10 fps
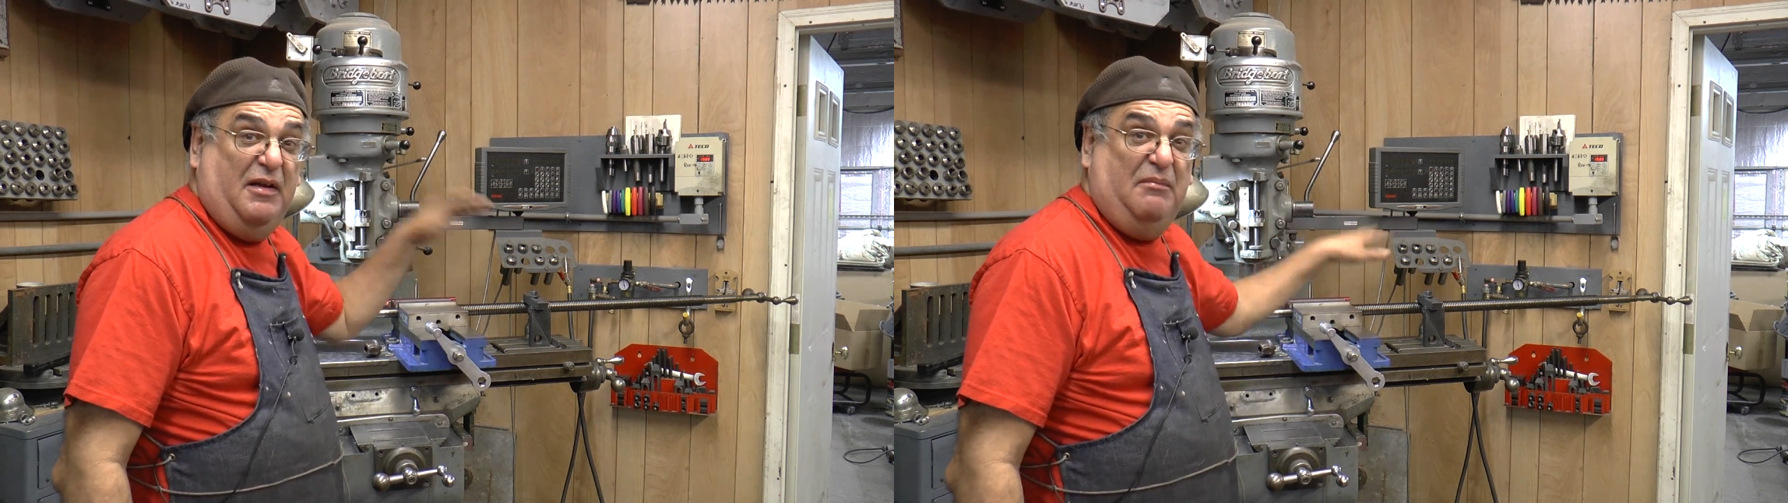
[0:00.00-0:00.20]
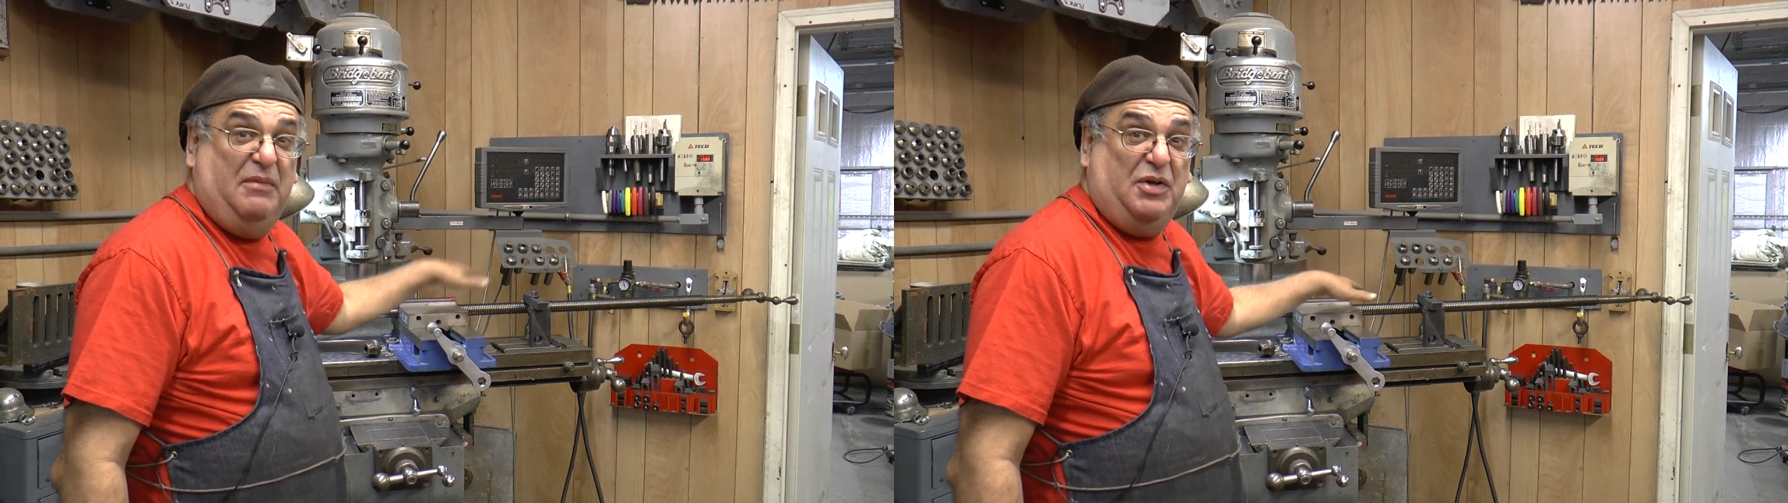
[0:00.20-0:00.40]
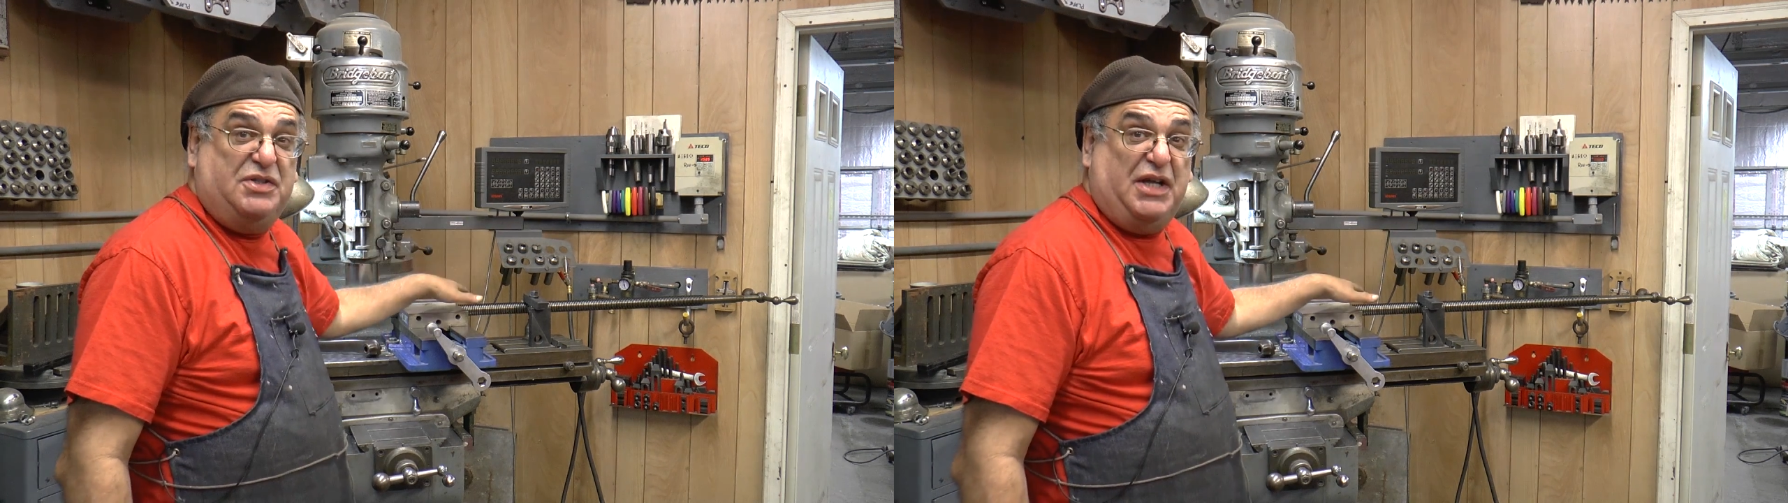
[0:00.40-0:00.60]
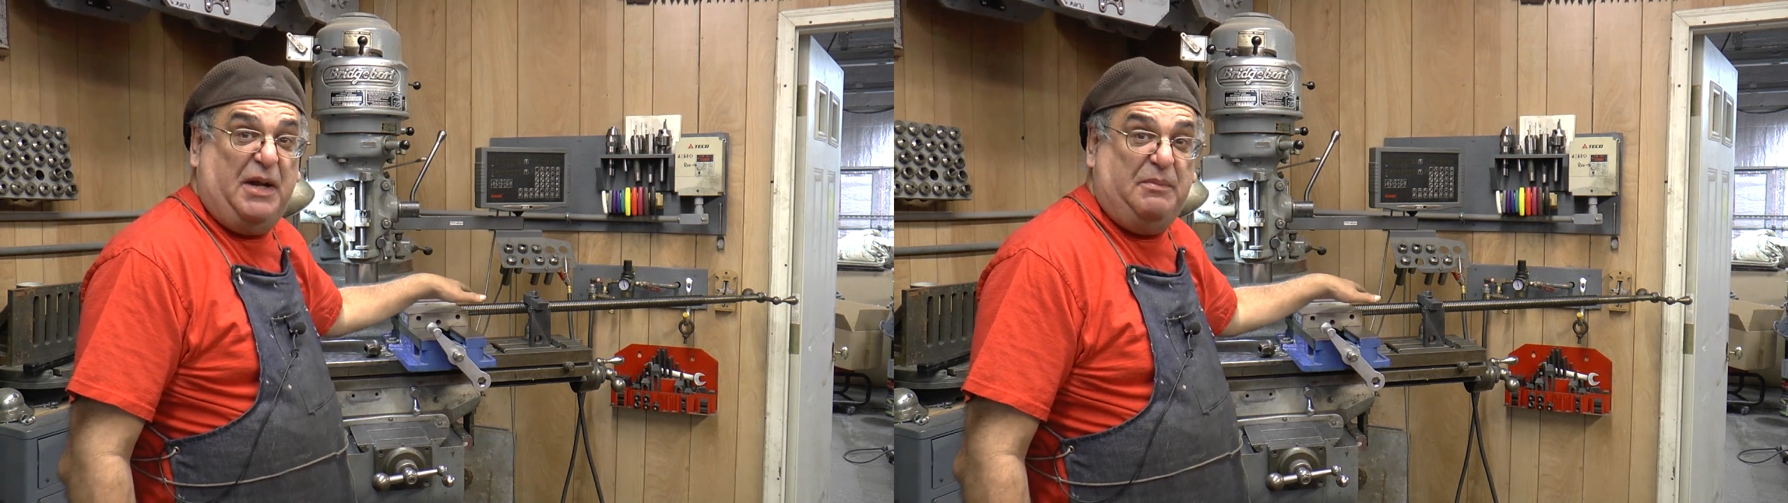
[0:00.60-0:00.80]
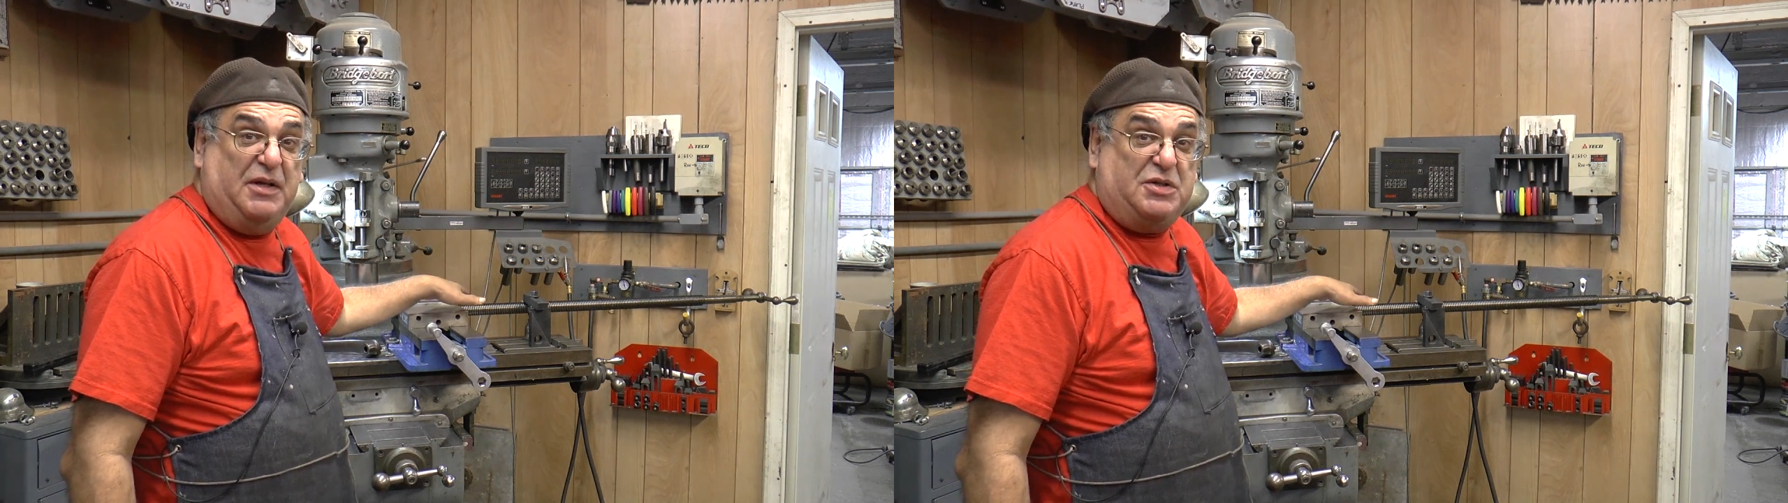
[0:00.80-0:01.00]
mill set
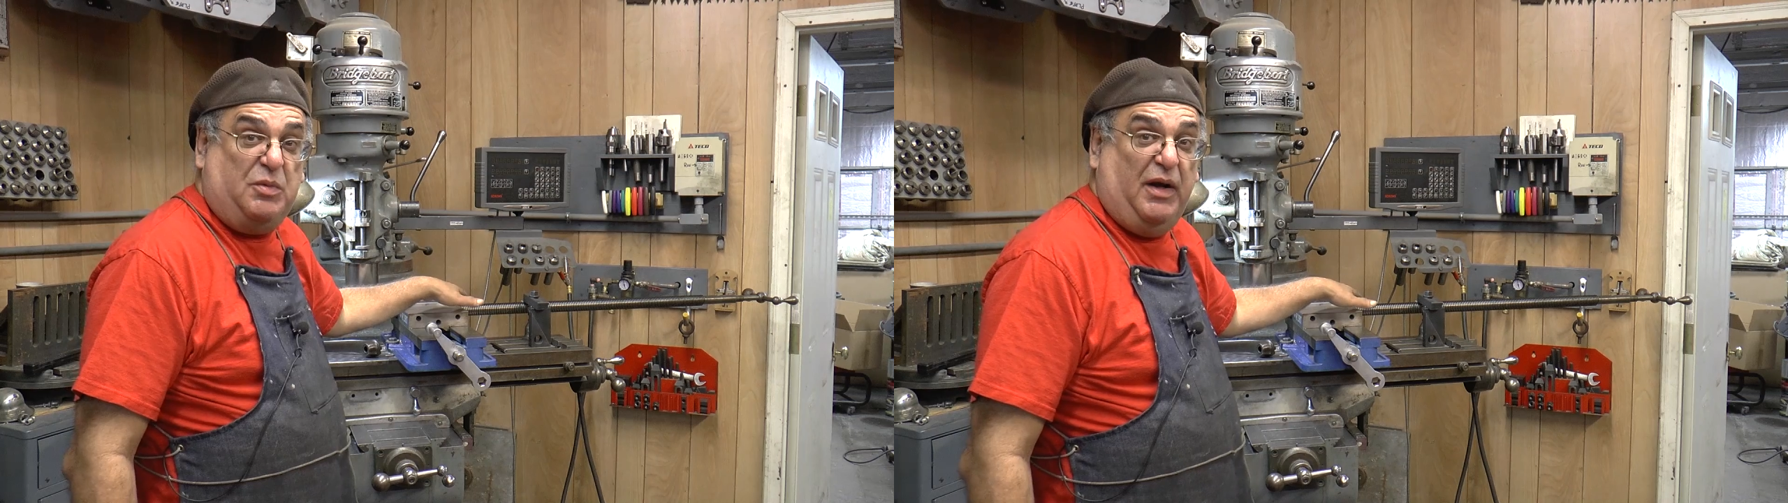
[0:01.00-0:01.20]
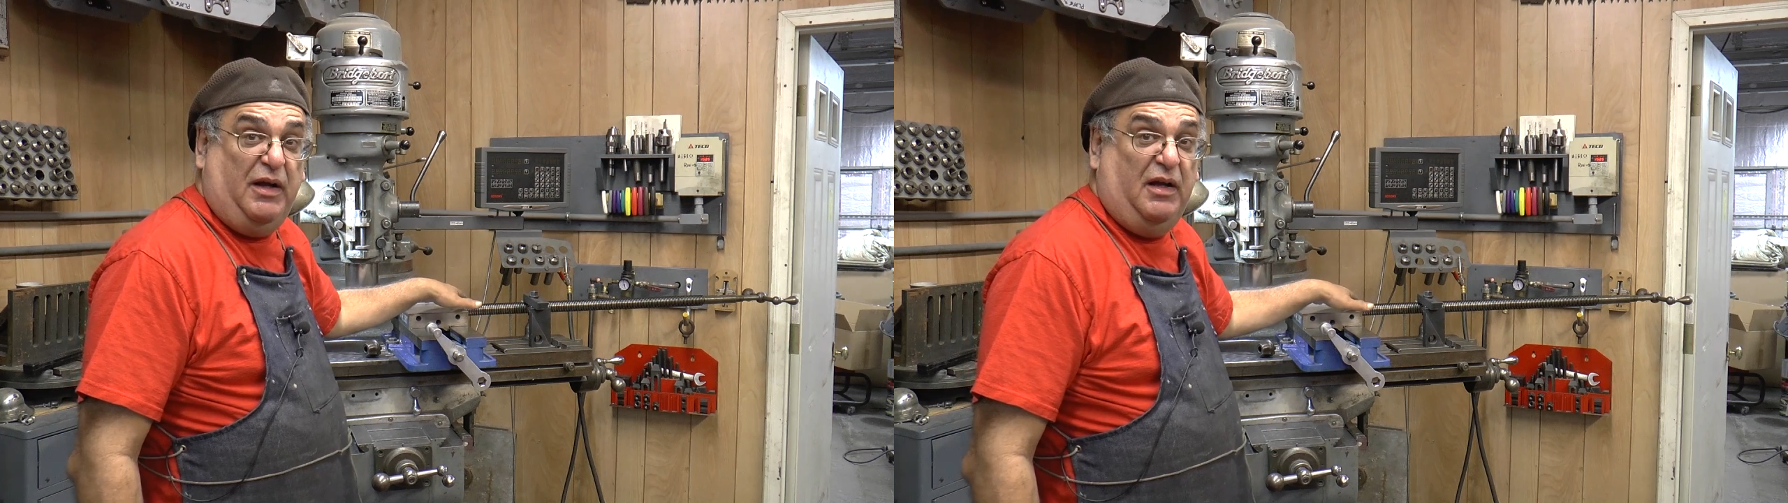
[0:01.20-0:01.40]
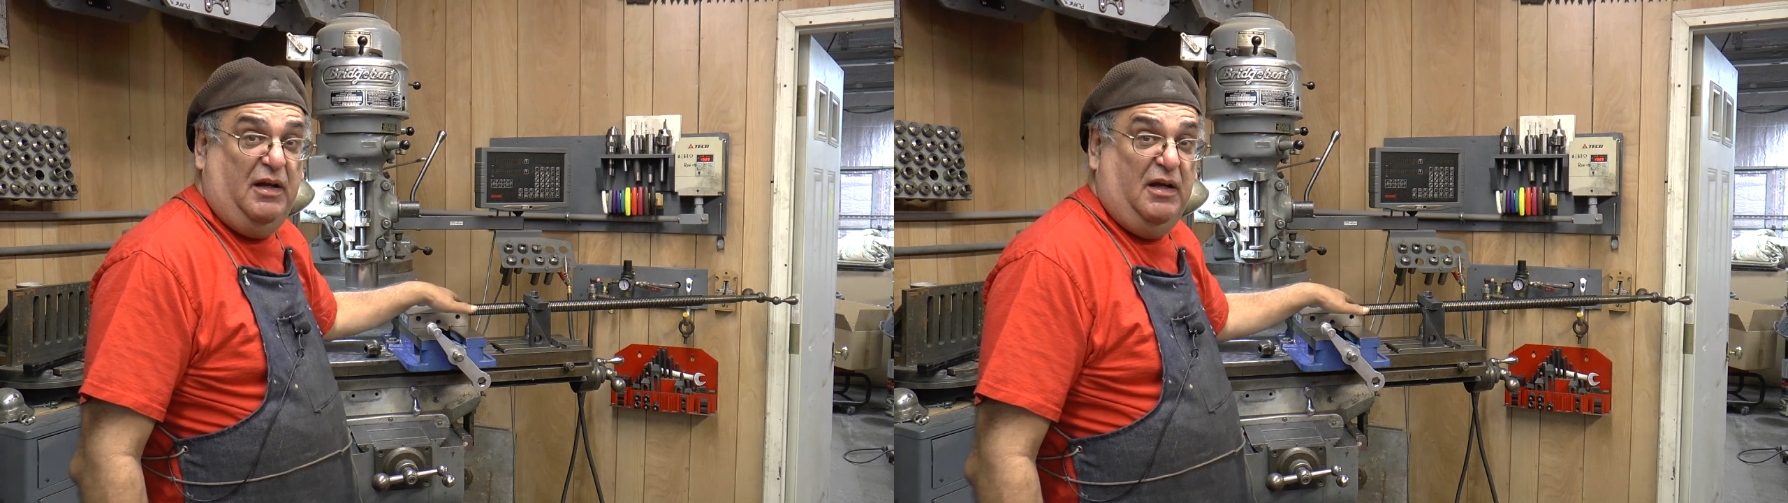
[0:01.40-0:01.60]
up this way.